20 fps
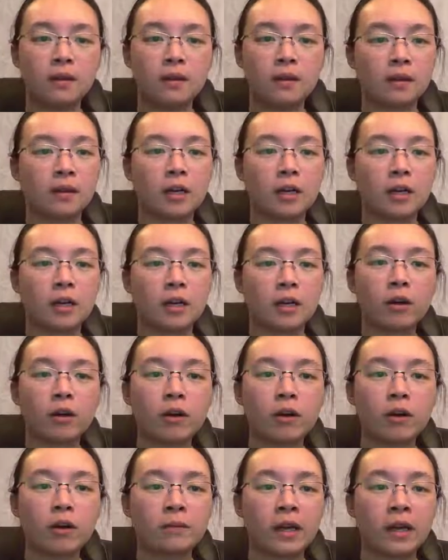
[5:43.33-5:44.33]
Apart
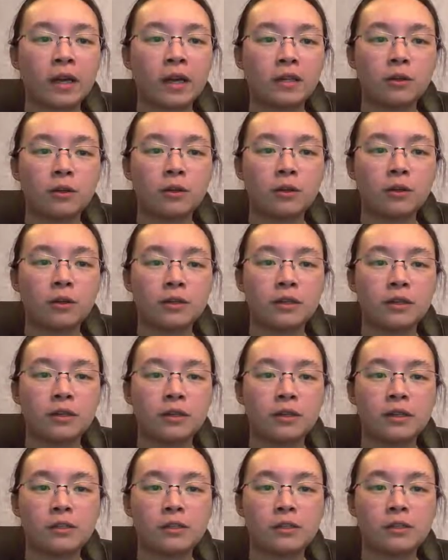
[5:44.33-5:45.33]
from that, you notice all
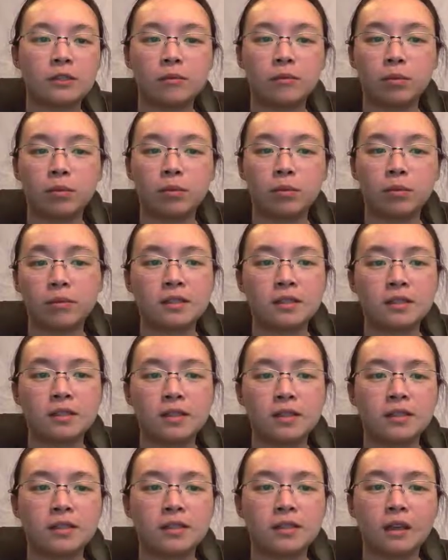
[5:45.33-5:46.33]
these green blobs
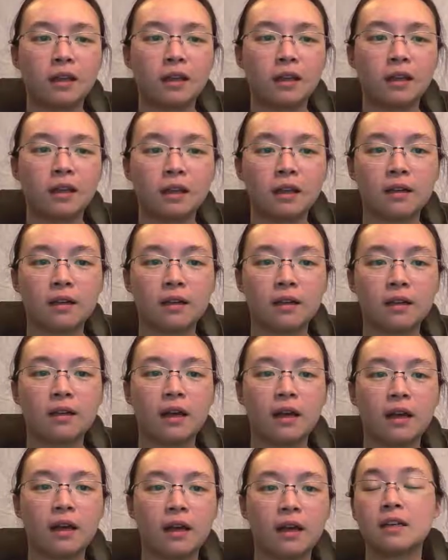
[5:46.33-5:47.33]
sticking
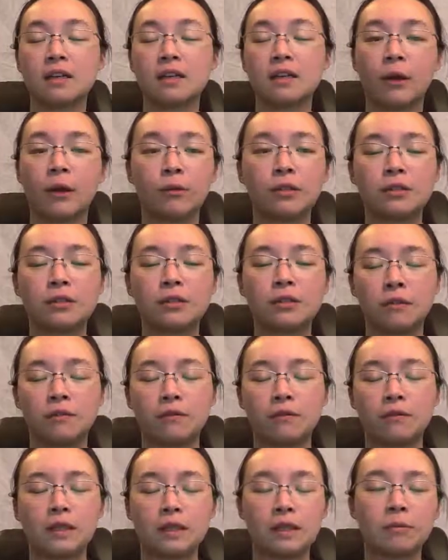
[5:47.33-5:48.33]
in and out of
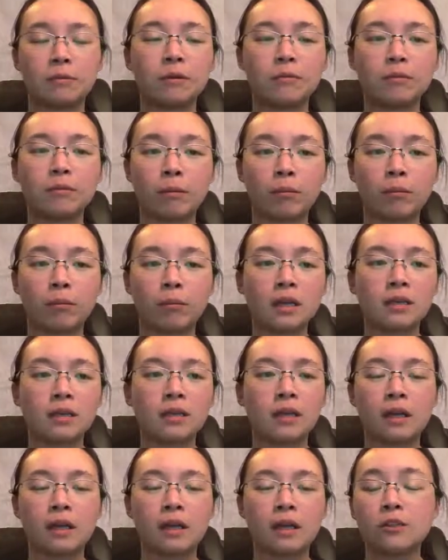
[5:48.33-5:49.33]
the lipid
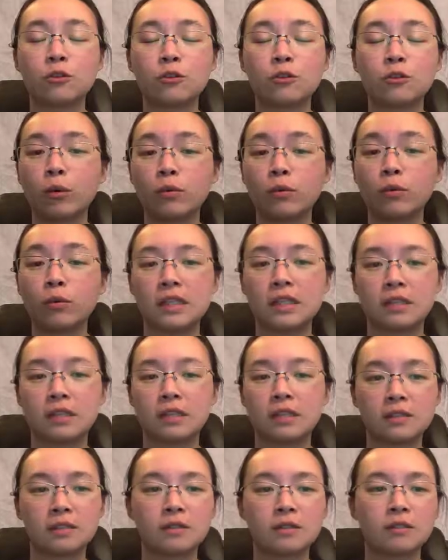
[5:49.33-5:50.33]
membrane, and these are
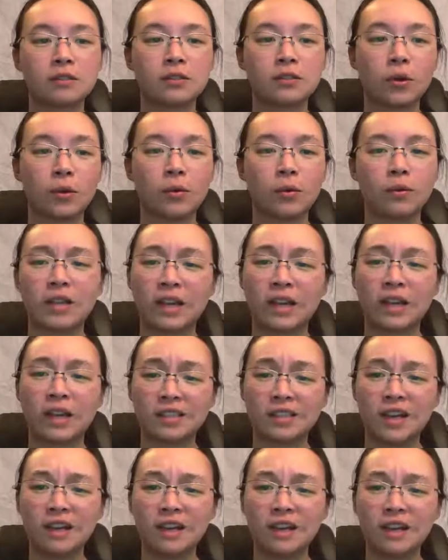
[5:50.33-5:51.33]
proteins. So like I
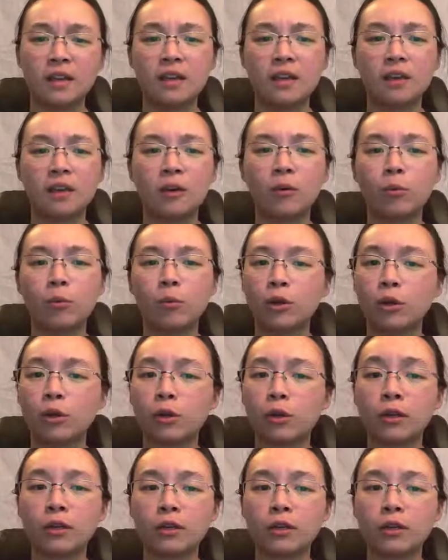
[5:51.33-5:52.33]
said, we're
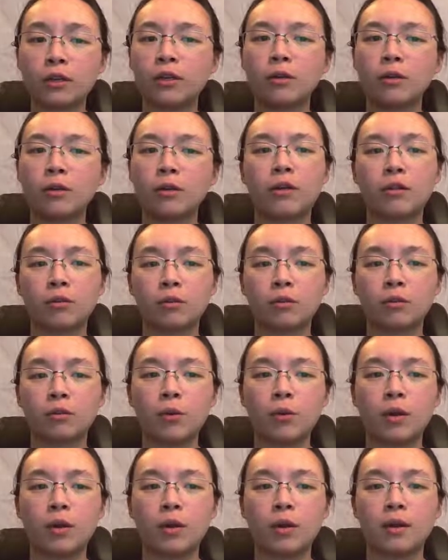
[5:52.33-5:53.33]
not going to be going
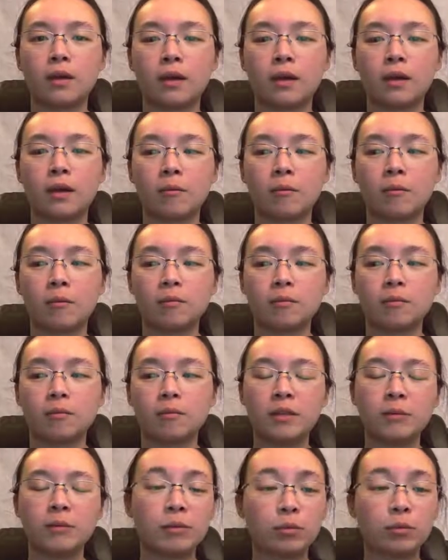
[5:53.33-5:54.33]
through
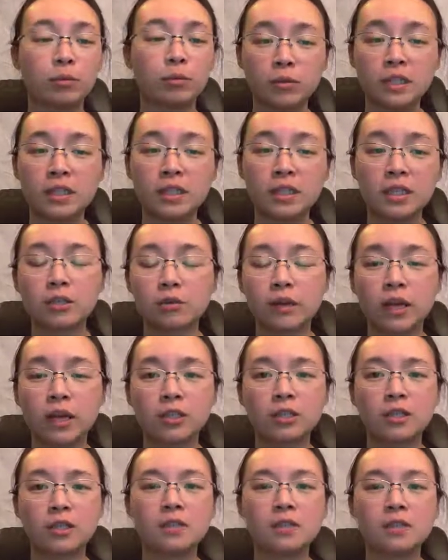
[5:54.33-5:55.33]
lipid-protein
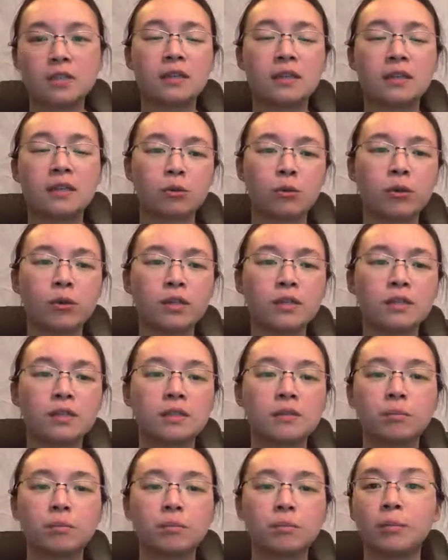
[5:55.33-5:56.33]
interactions in this
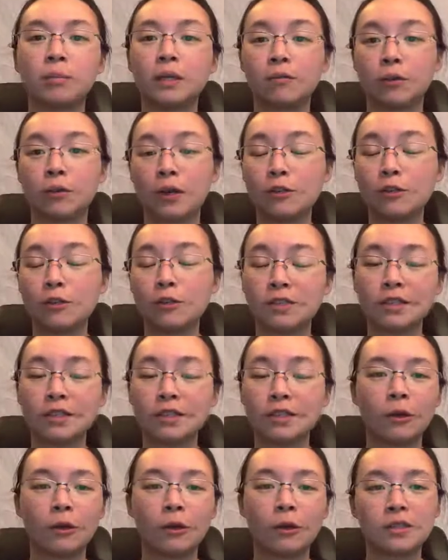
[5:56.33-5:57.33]
course, but if you're interested in
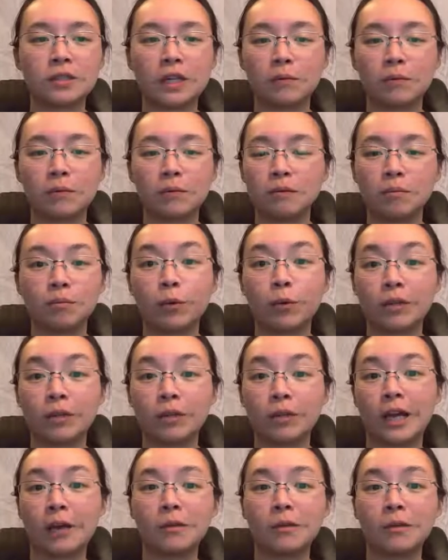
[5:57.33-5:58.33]
those, I'd be more than
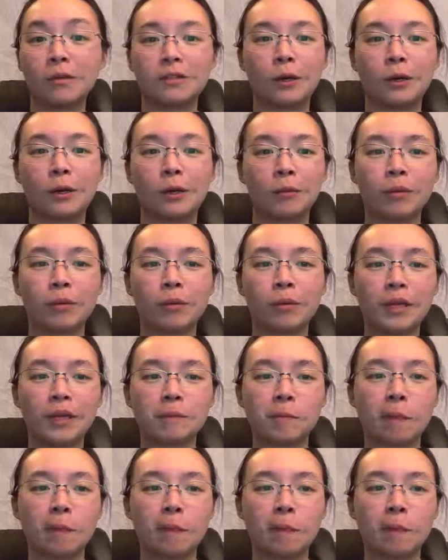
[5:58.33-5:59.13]
happy to talk about it.